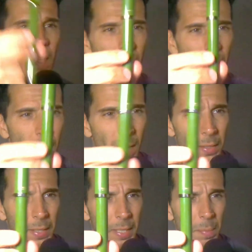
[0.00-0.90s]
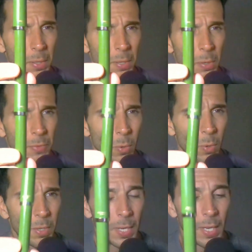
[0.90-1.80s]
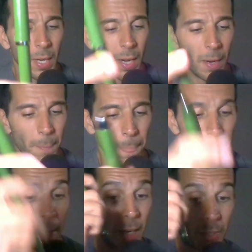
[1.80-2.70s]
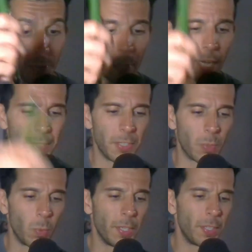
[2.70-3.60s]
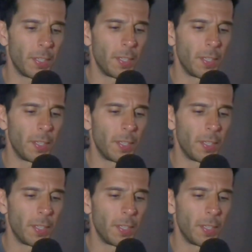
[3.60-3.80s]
I'll link it below, of course. I also got this with